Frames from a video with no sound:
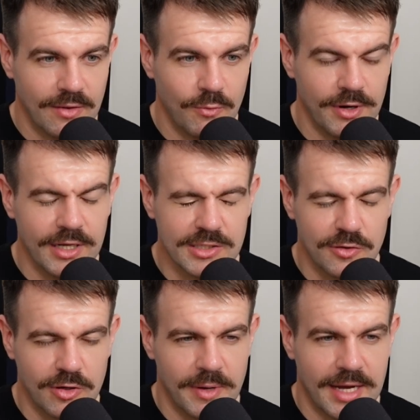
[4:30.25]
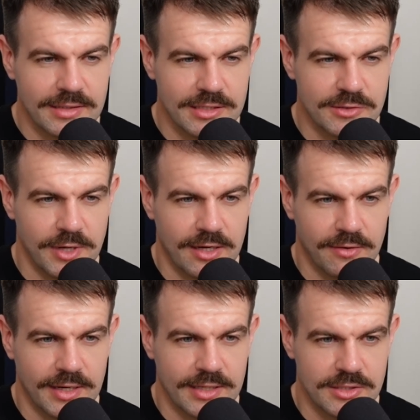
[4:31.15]
We're only going to talk about this week, I
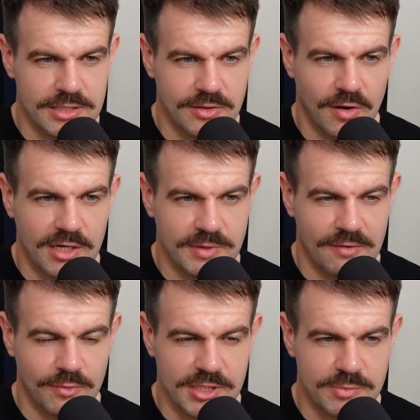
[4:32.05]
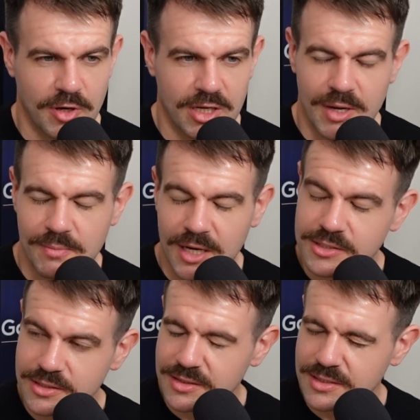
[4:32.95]
reckon, just the guys we haven't really spoken about
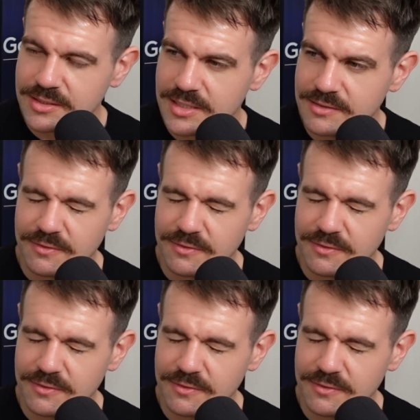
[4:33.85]
much this season.